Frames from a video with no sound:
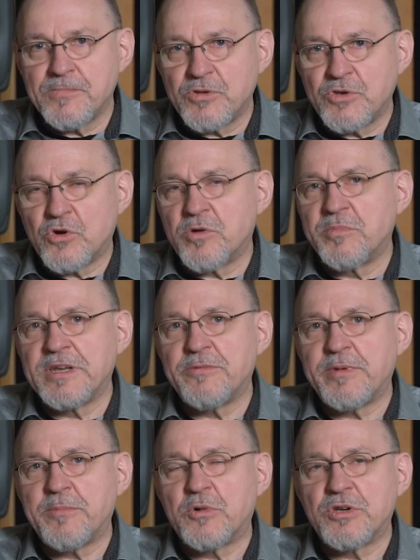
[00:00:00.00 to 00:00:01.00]
Normally
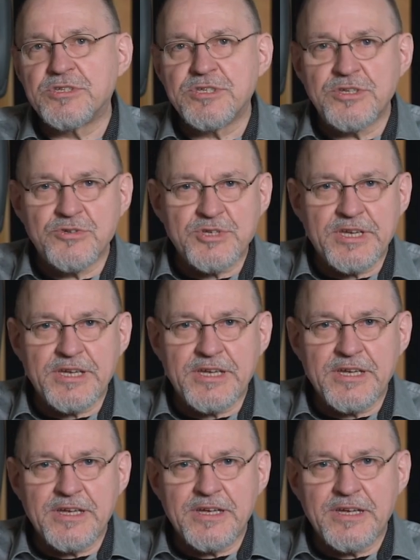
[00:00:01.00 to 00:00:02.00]
we monitor using
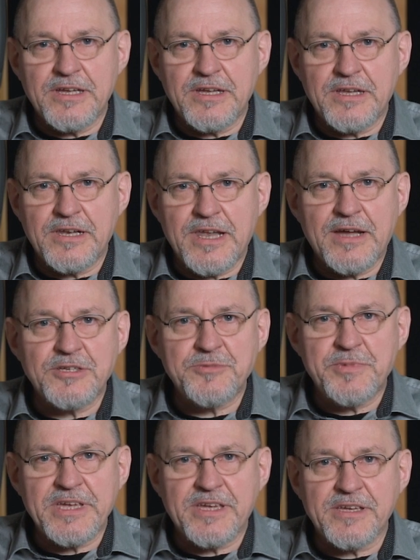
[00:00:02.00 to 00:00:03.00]

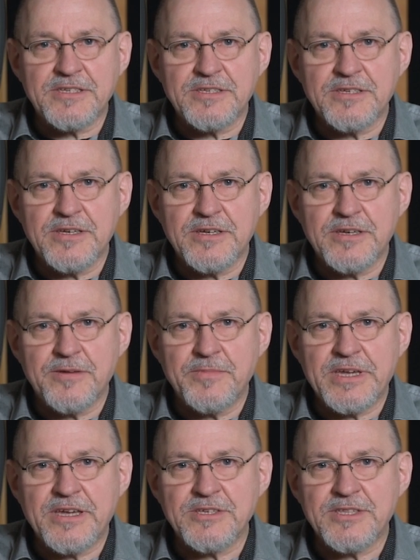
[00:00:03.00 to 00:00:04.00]
loudspeakers
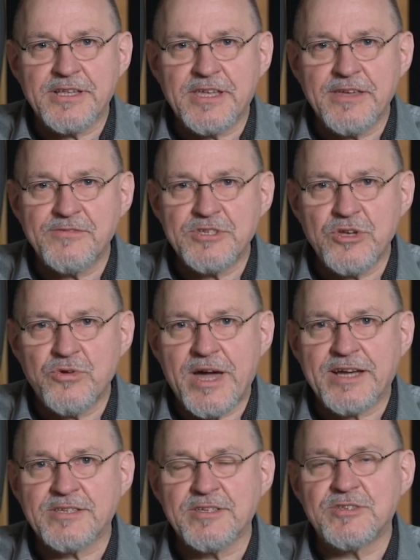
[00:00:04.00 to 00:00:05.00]
because that gives you
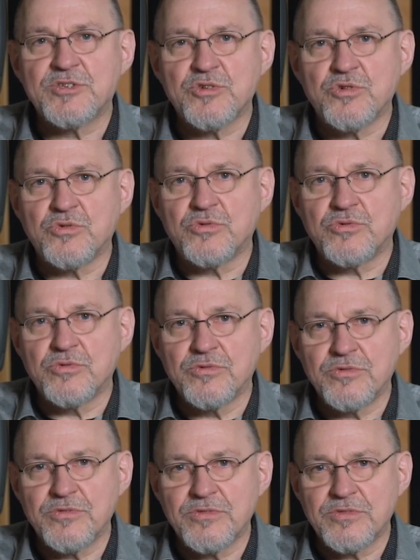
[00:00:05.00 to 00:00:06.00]
access to
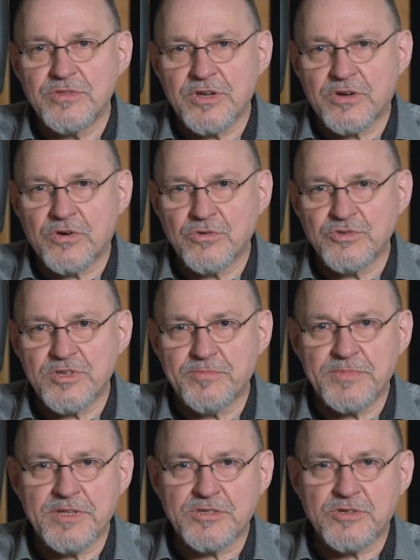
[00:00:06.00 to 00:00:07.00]
the
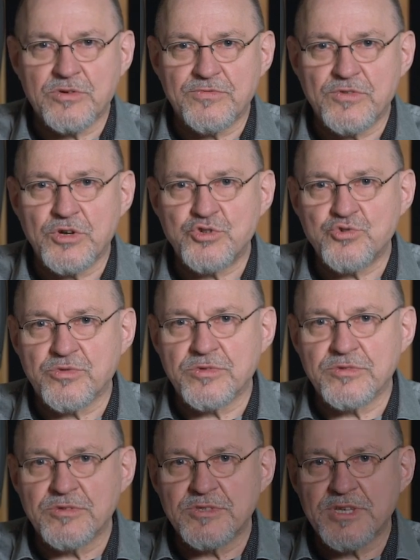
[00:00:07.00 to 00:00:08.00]
concept that's called virtual
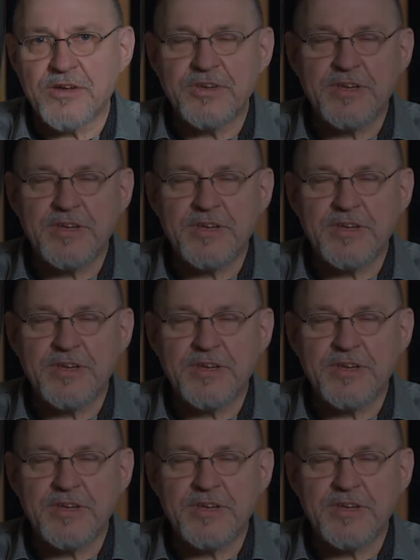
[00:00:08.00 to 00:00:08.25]
sound